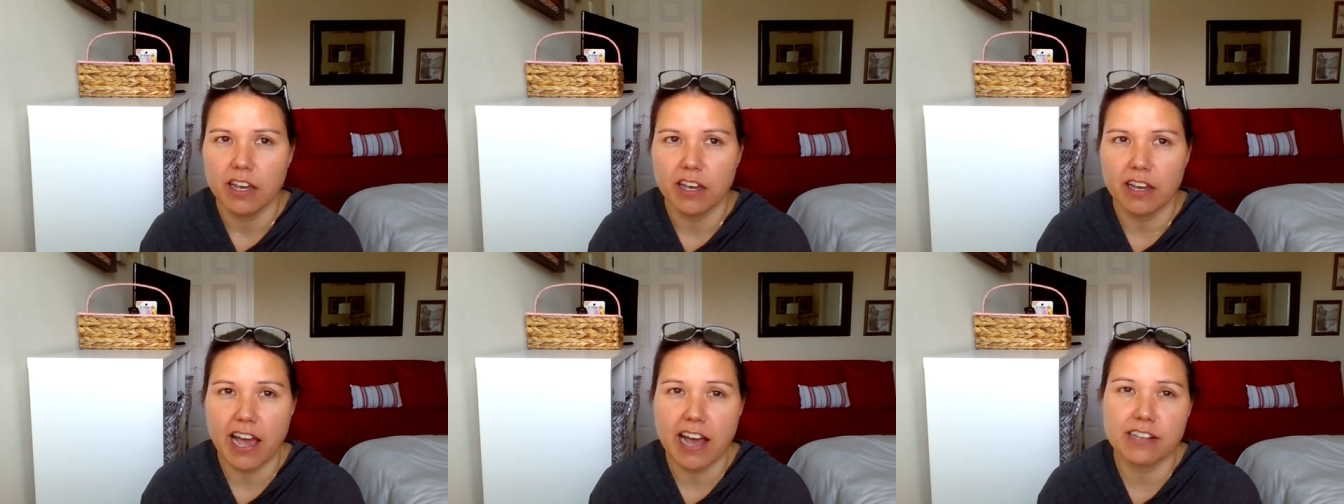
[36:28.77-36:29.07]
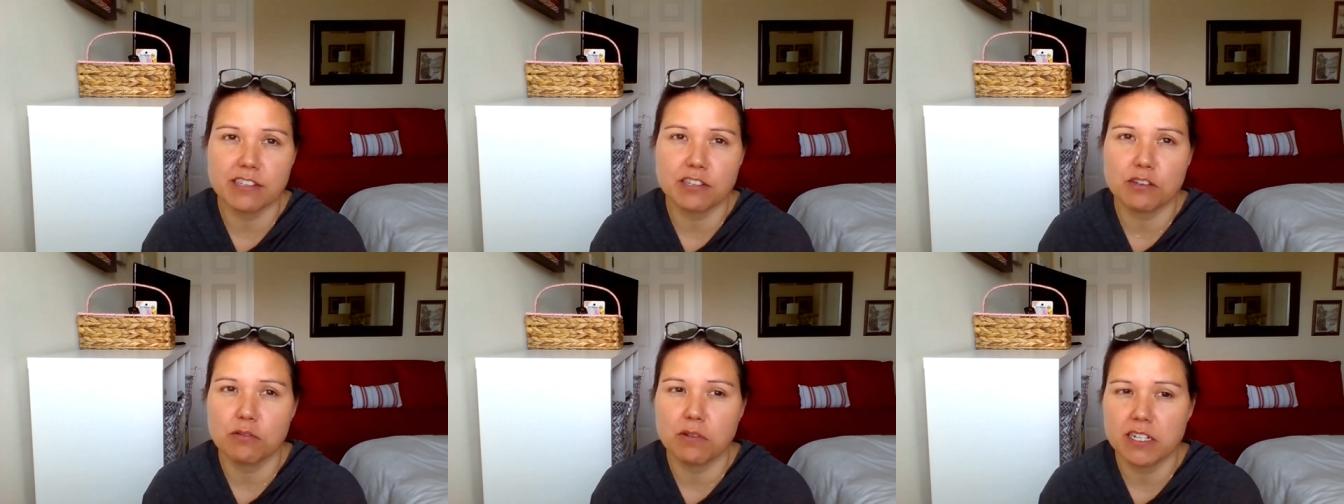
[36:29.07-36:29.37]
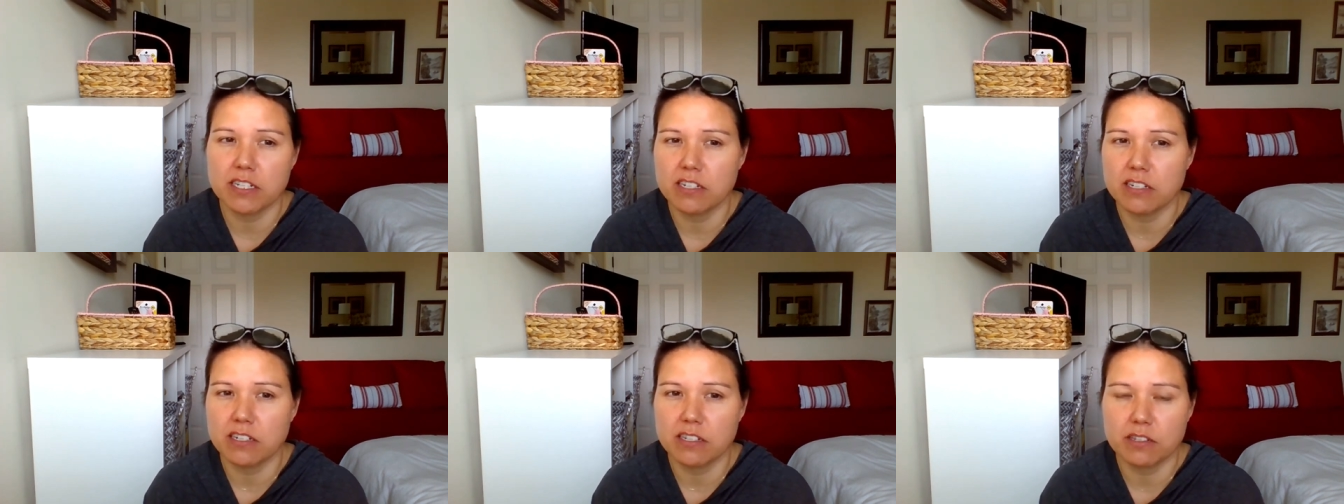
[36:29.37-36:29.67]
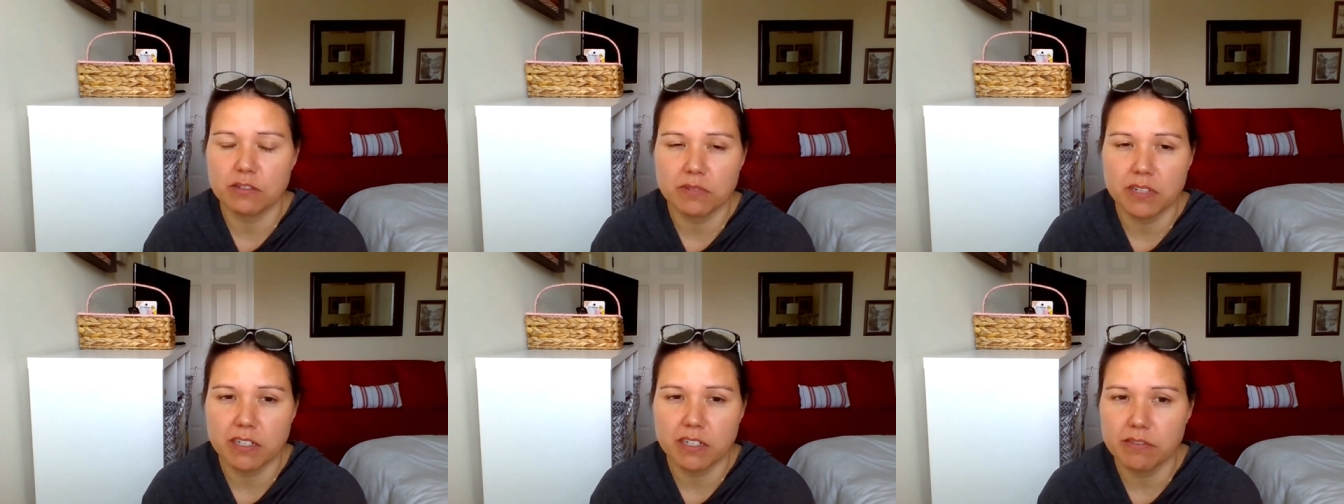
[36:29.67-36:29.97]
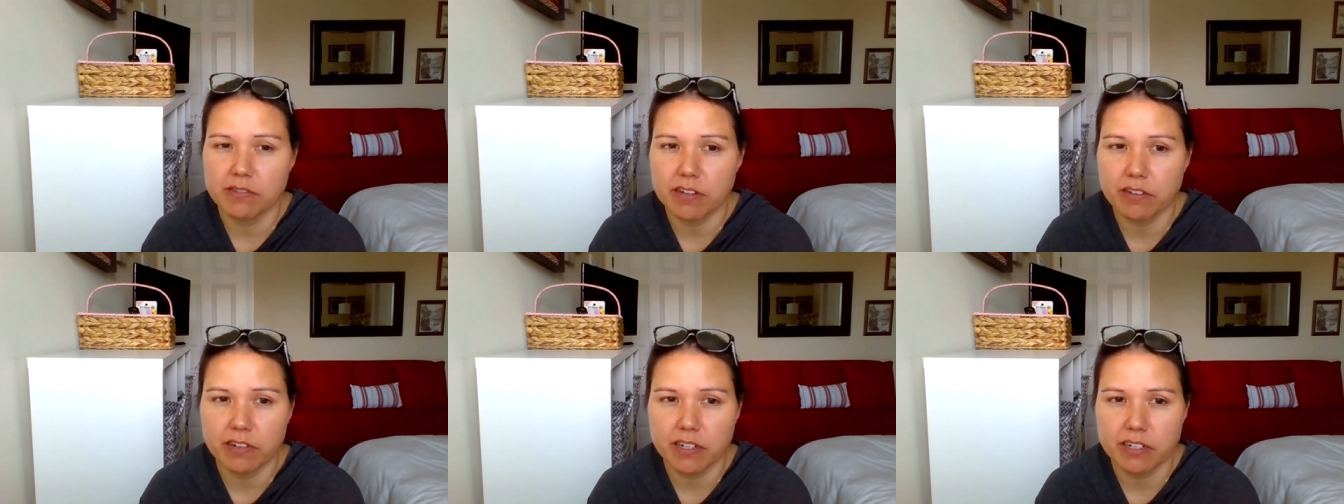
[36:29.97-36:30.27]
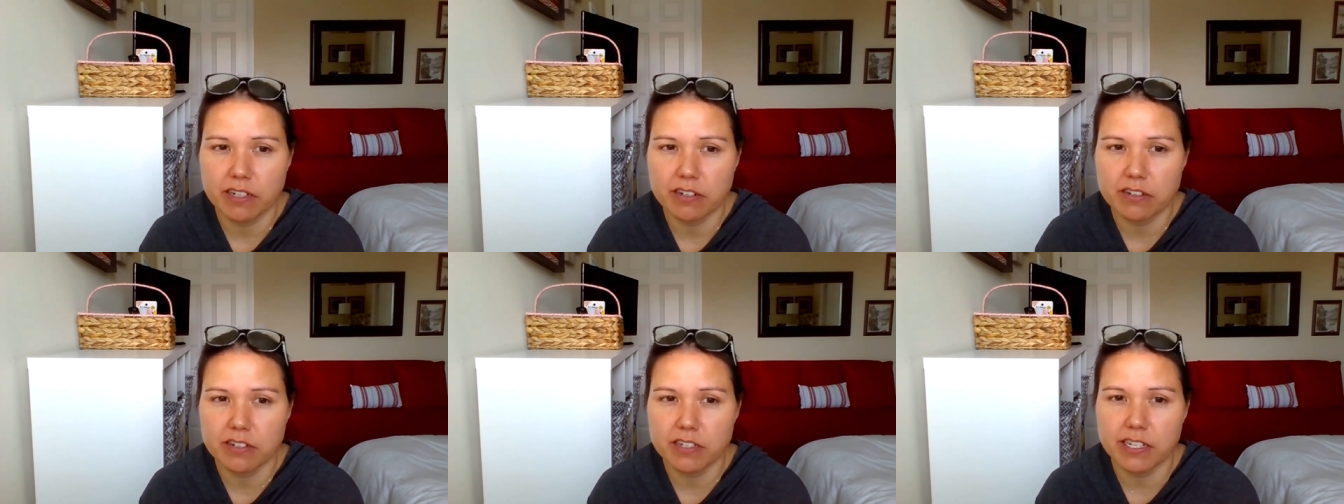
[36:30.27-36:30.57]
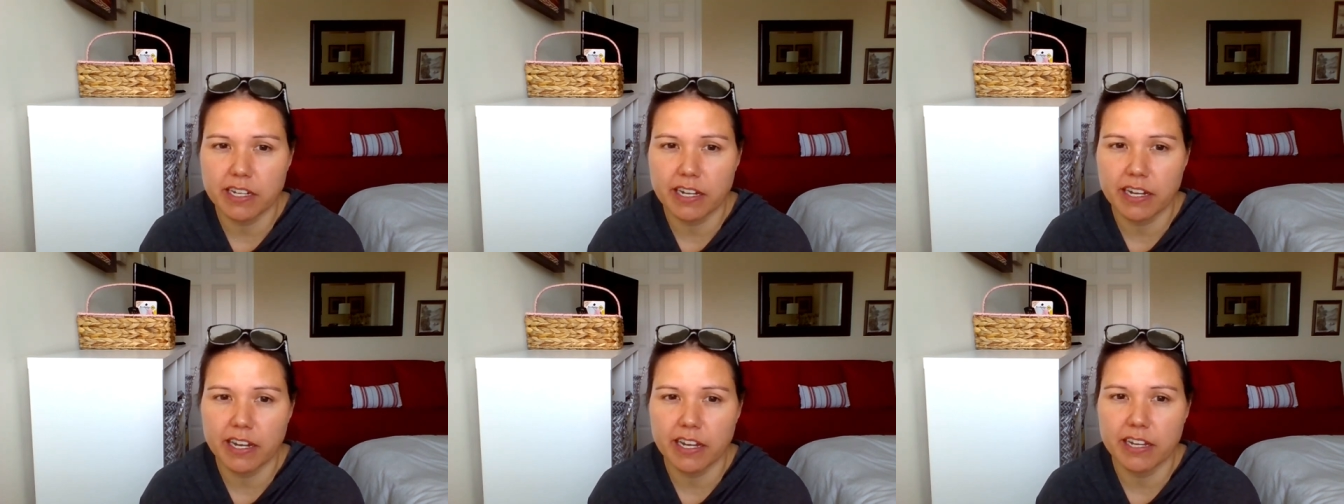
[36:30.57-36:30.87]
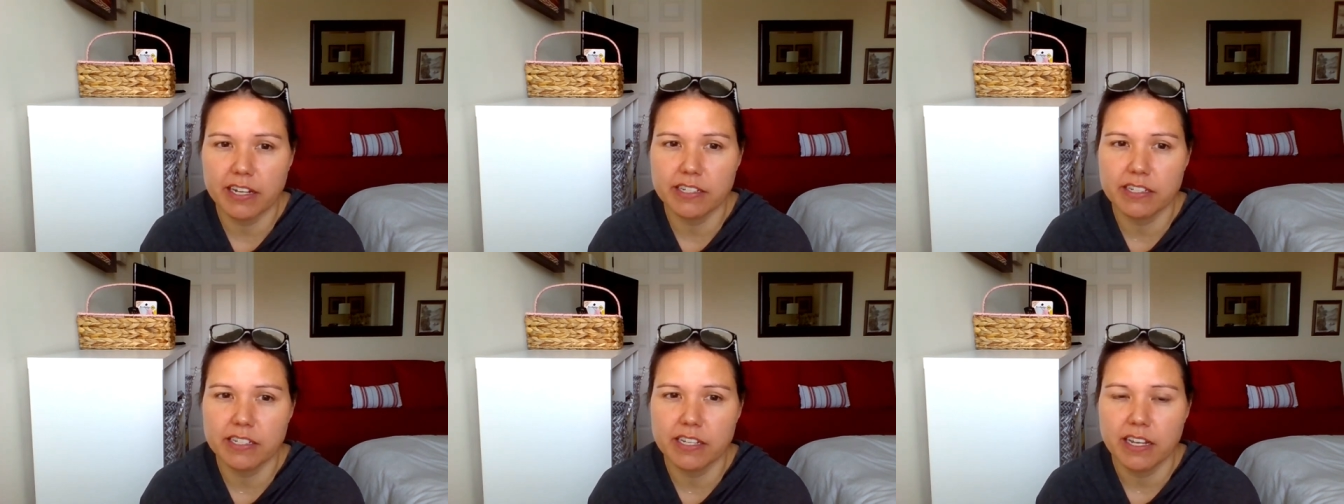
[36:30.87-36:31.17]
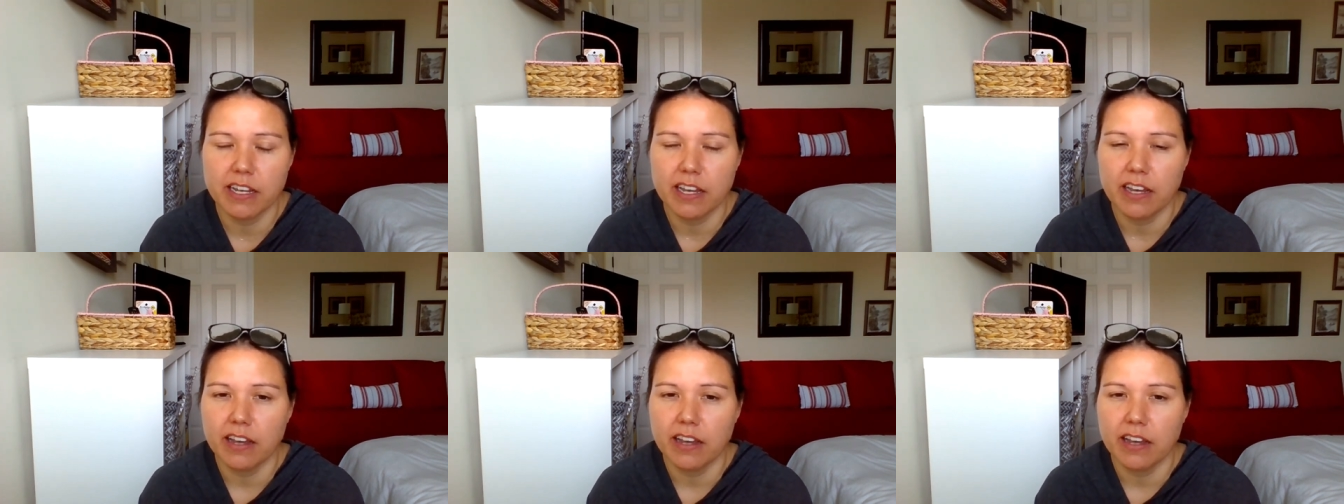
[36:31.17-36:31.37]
Ask questions when you don't understand.